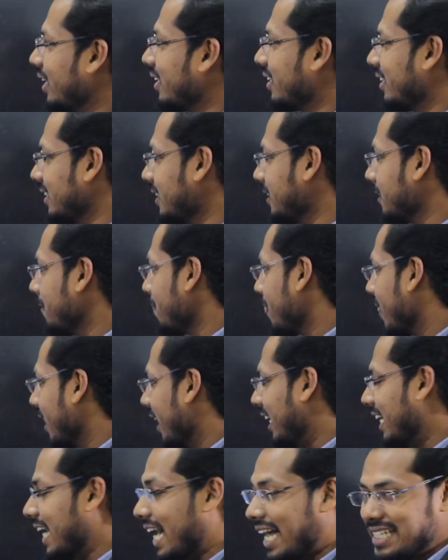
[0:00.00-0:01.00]
at this,
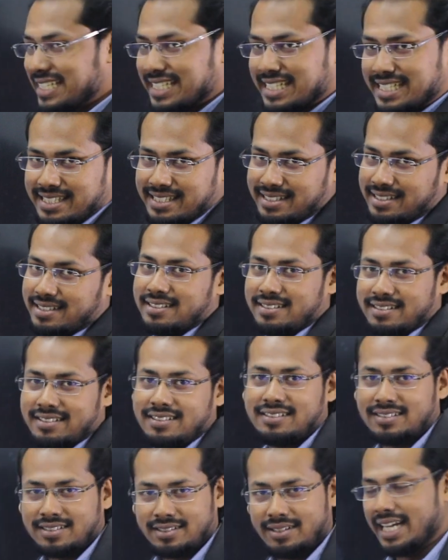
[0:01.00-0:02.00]
last year.
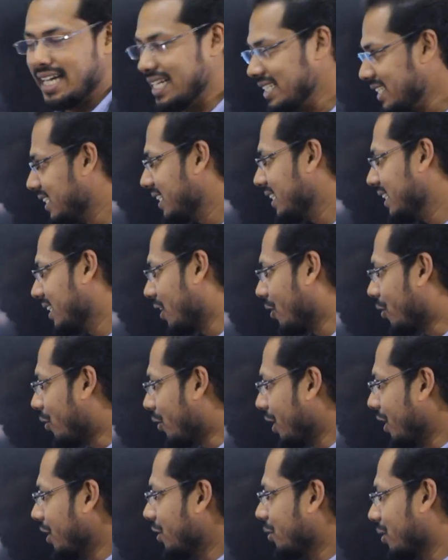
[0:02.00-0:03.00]
So last year,
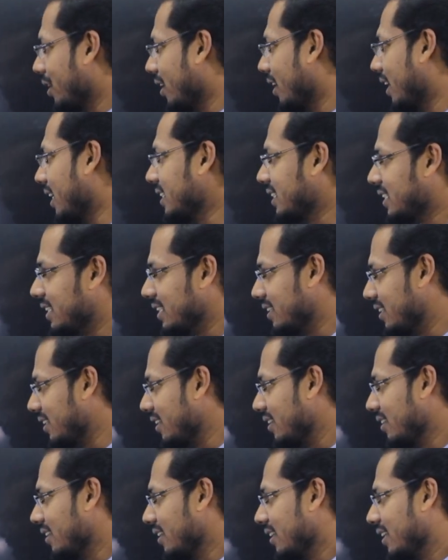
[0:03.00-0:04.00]
according to the last
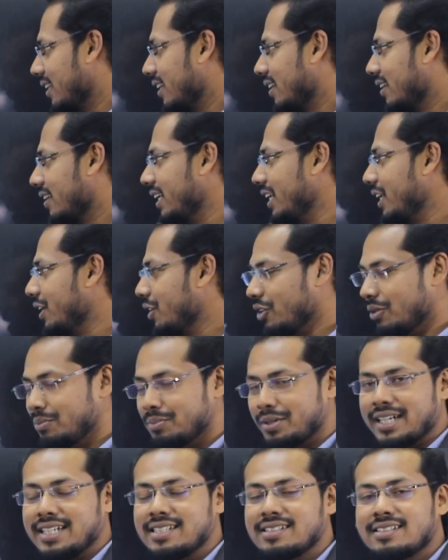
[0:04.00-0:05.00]
year, reading
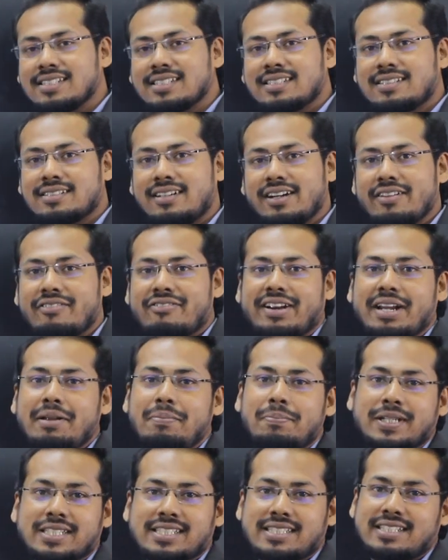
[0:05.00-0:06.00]
comprehension is
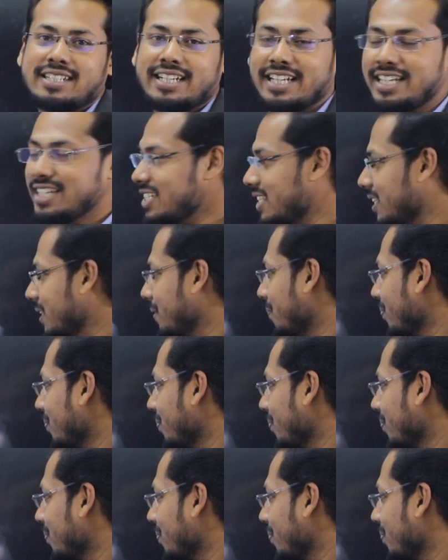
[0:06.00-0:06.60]
35%,